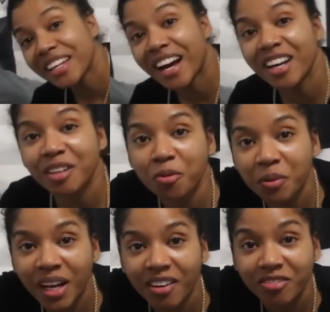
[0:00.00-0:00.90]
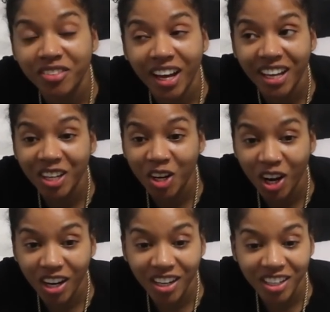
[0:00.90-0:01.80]
now that we would have flying
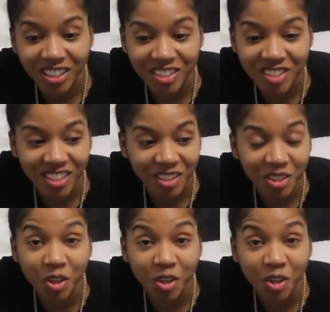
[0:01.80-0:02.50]
cars and